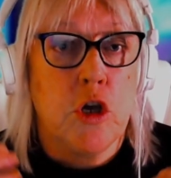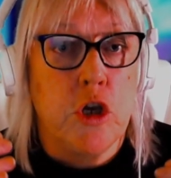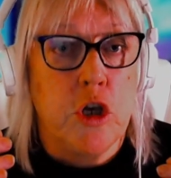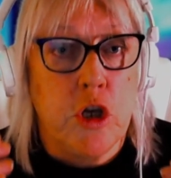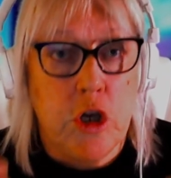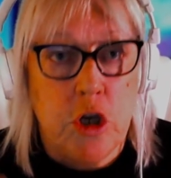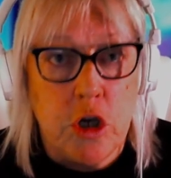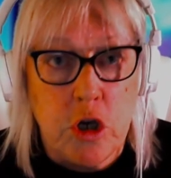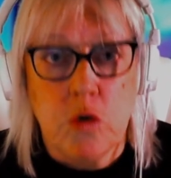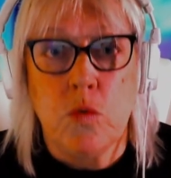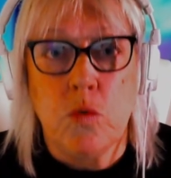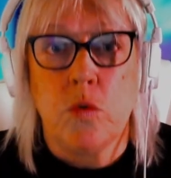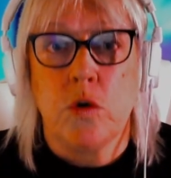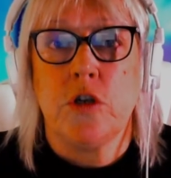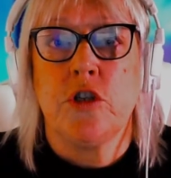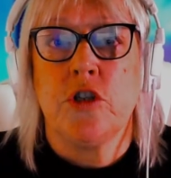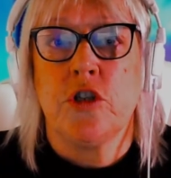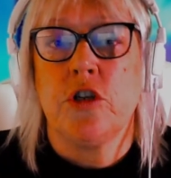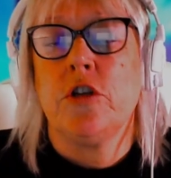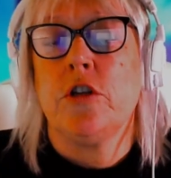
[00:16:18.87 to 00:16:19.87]
You are
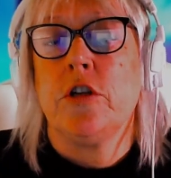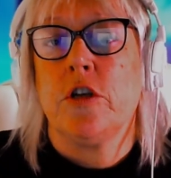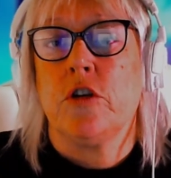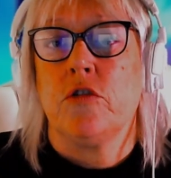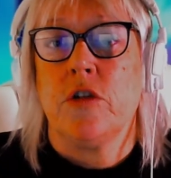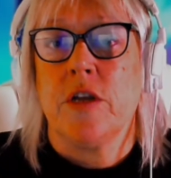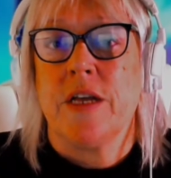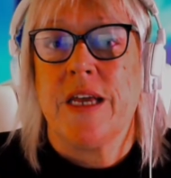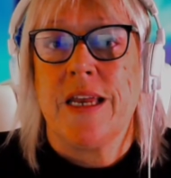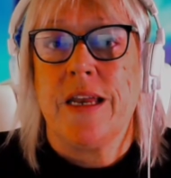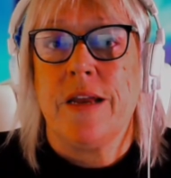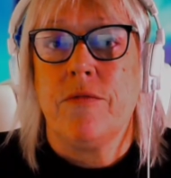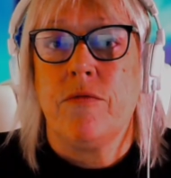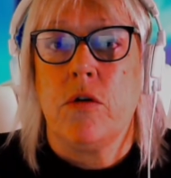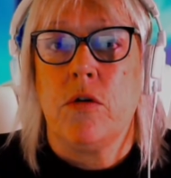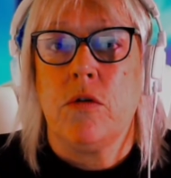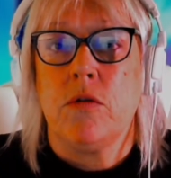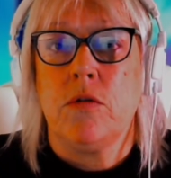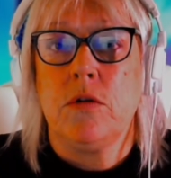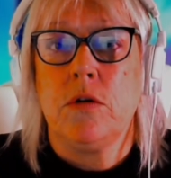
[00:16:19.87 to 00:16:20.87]
certainly going to get it
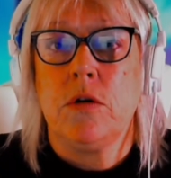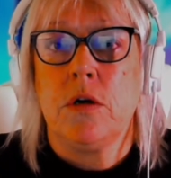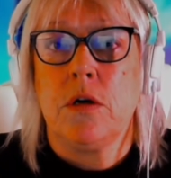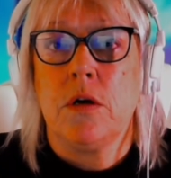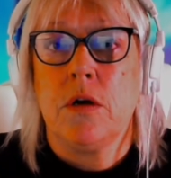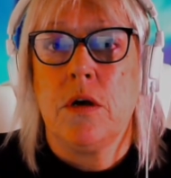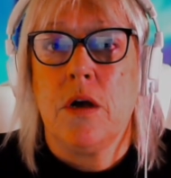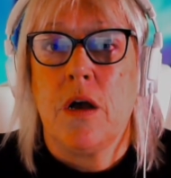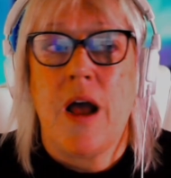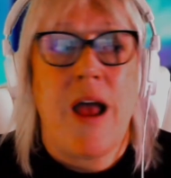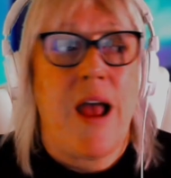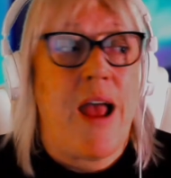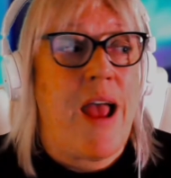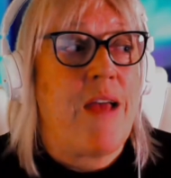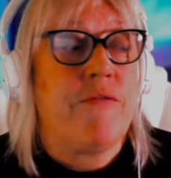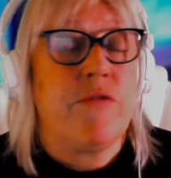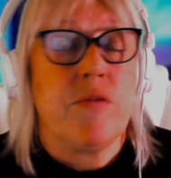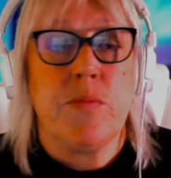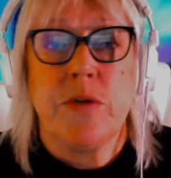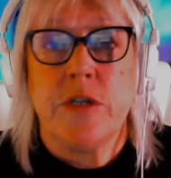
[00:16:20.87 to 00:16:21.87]
wrong.
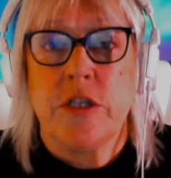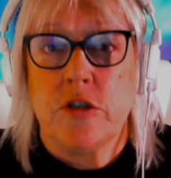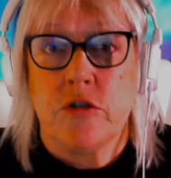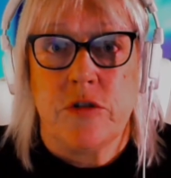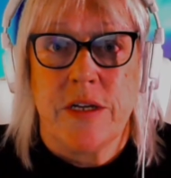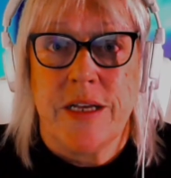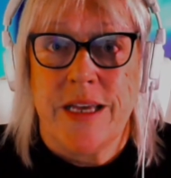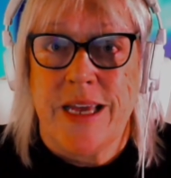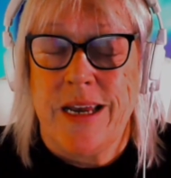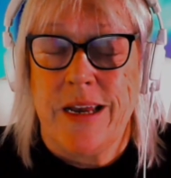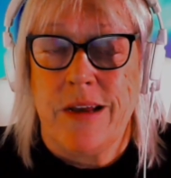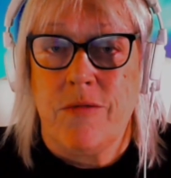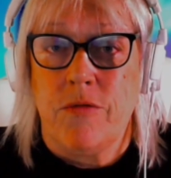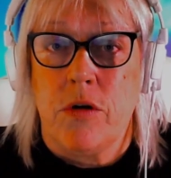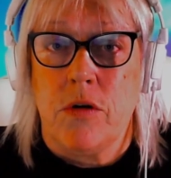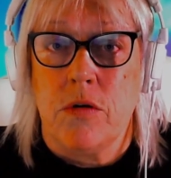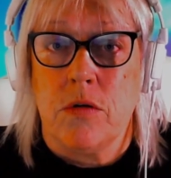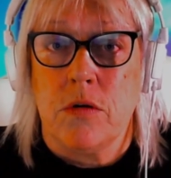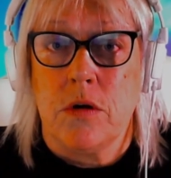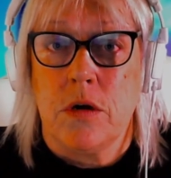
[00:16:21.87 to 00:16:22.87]
Everybody's going to get it
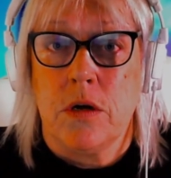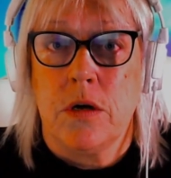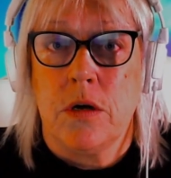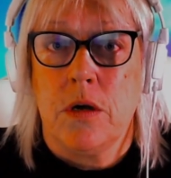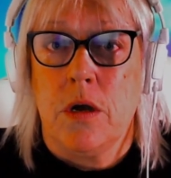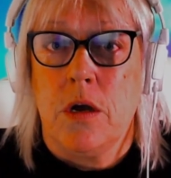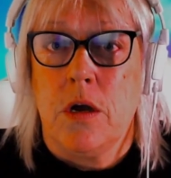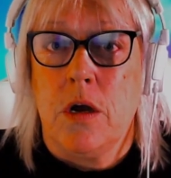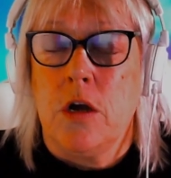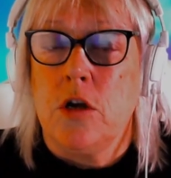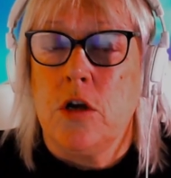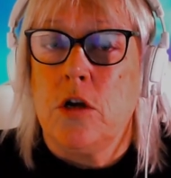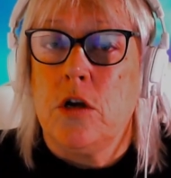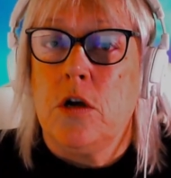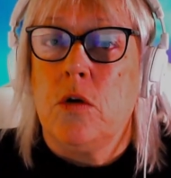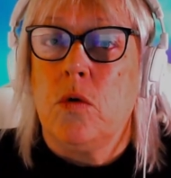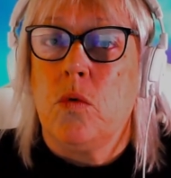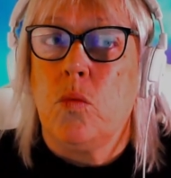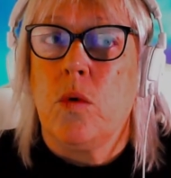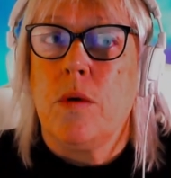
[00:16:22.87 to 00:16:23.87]
wrong.
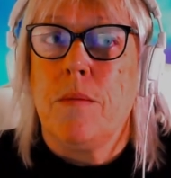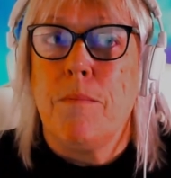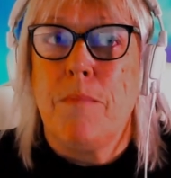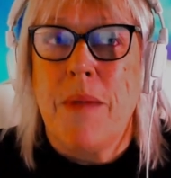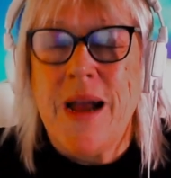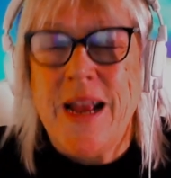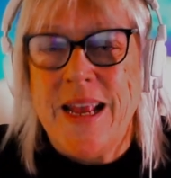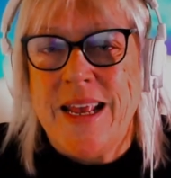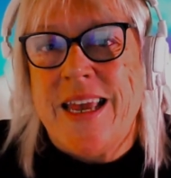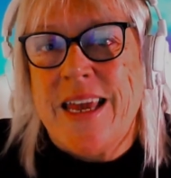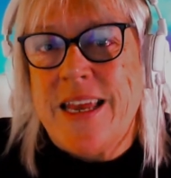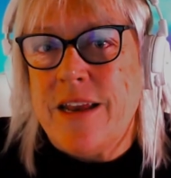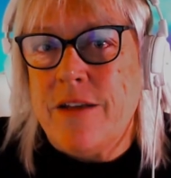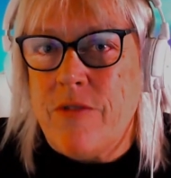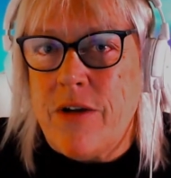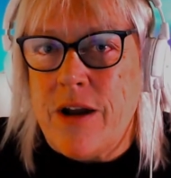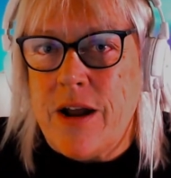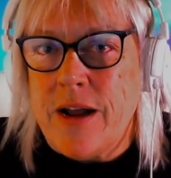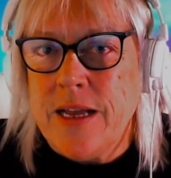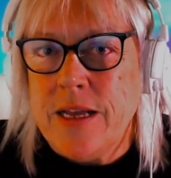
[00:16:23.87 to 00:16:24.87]
We might get it
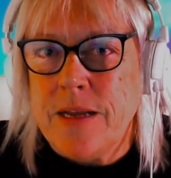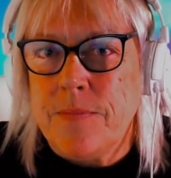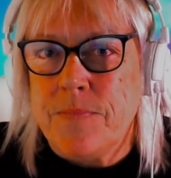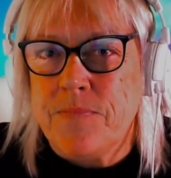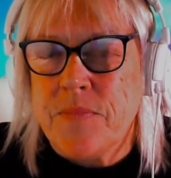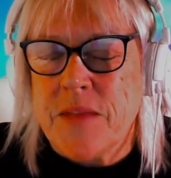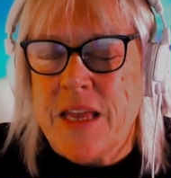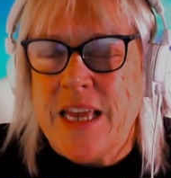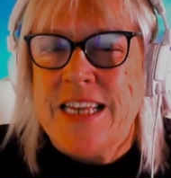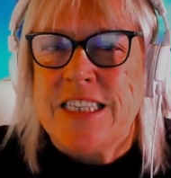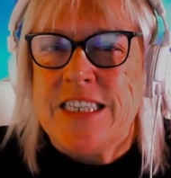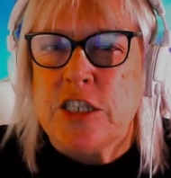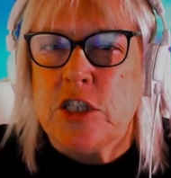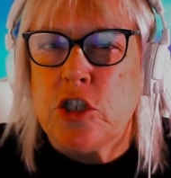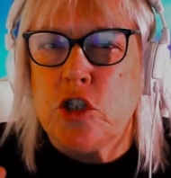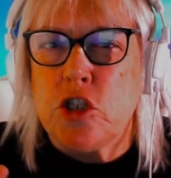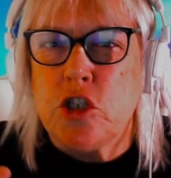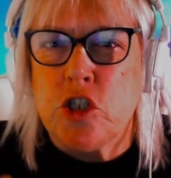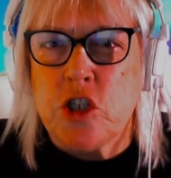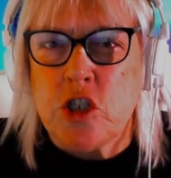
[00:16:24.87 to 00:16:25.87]
right. It's
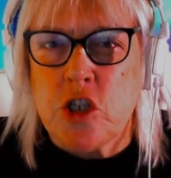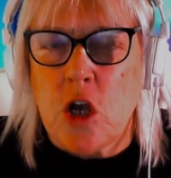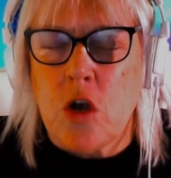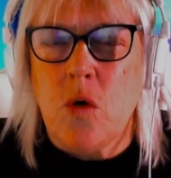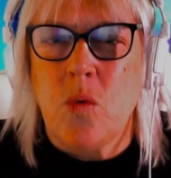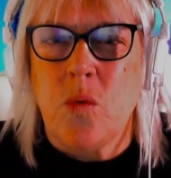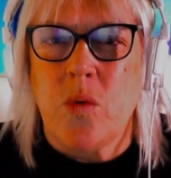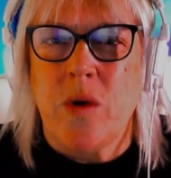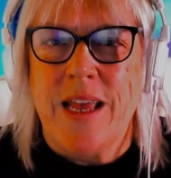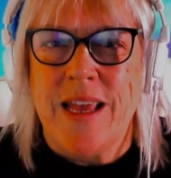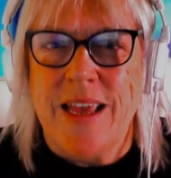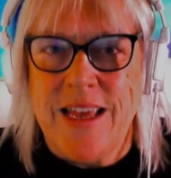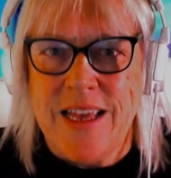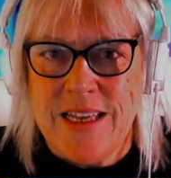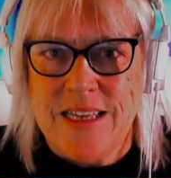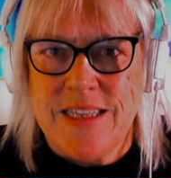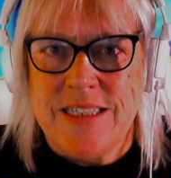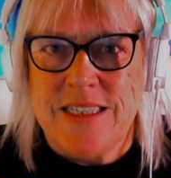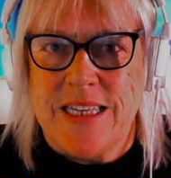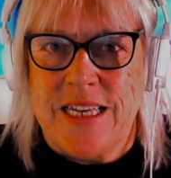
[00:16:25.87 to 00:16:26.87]
so
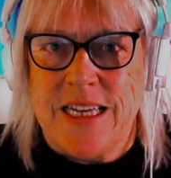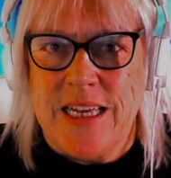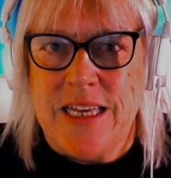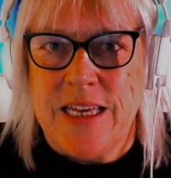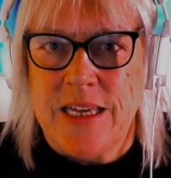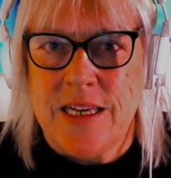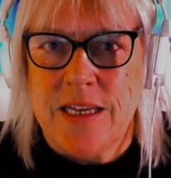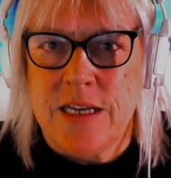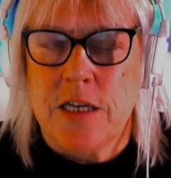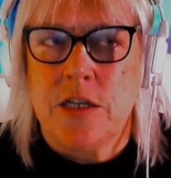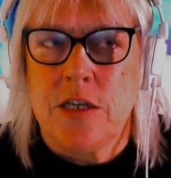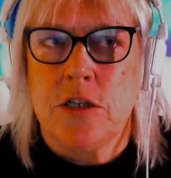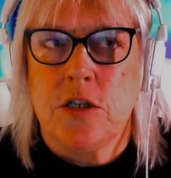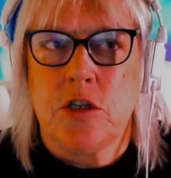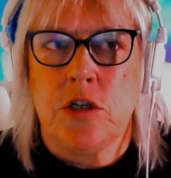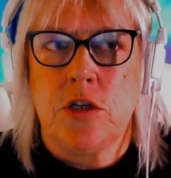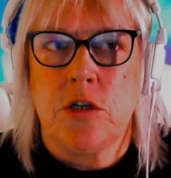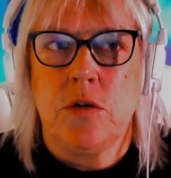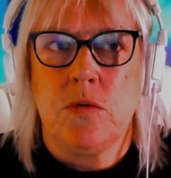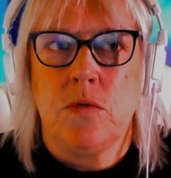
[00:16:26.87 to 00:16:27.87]
easy
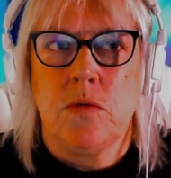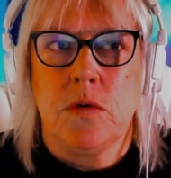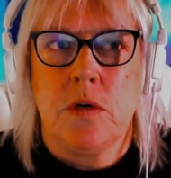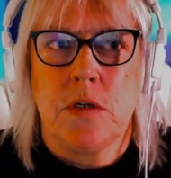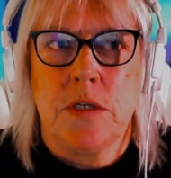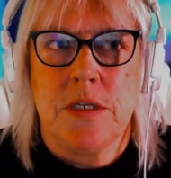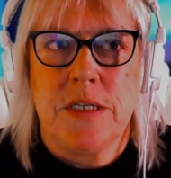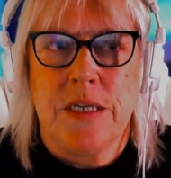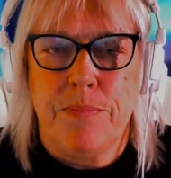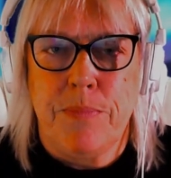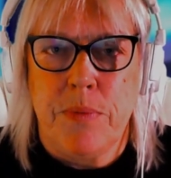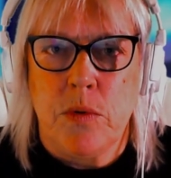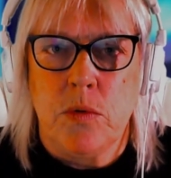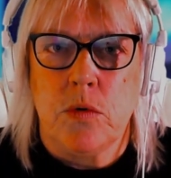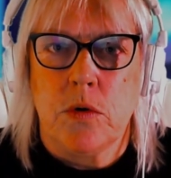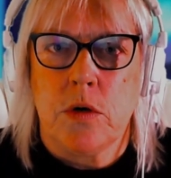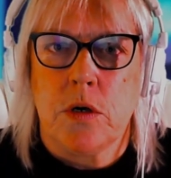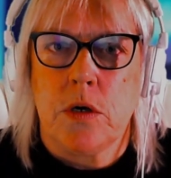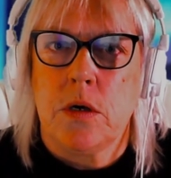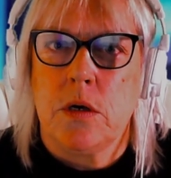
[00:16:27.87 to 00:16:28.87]
to
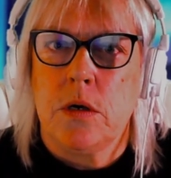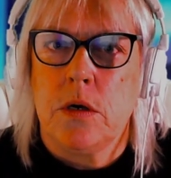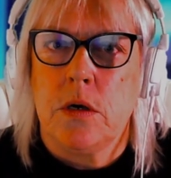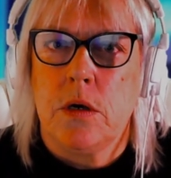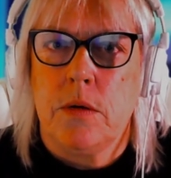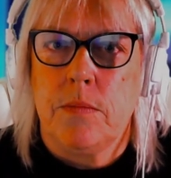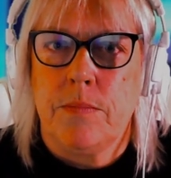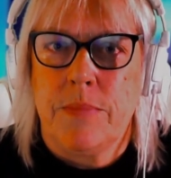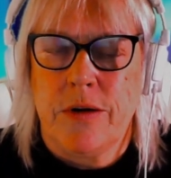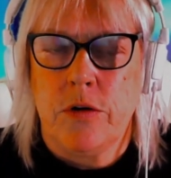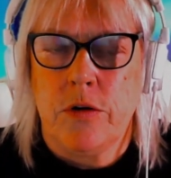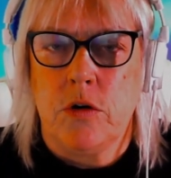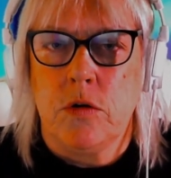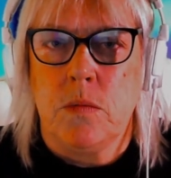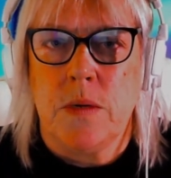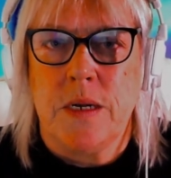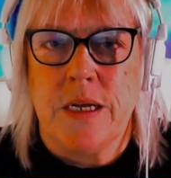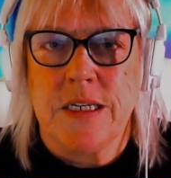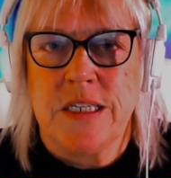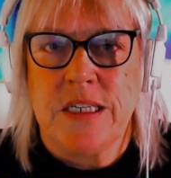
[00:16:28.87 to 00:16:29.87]
debunk
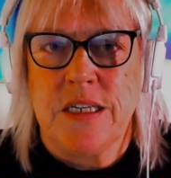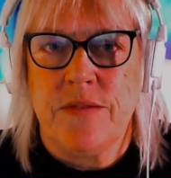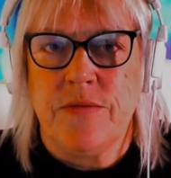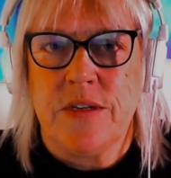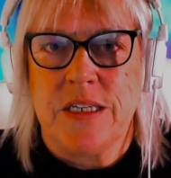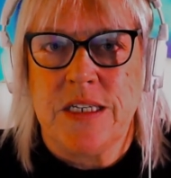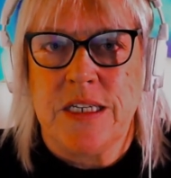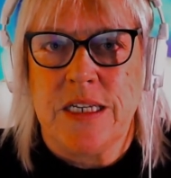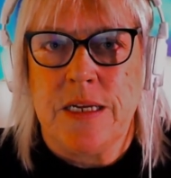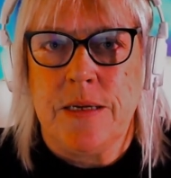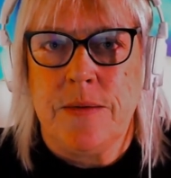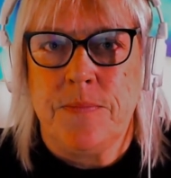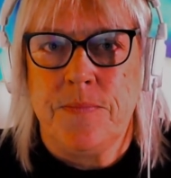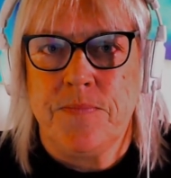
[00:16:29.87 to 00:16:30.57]
paranormal activity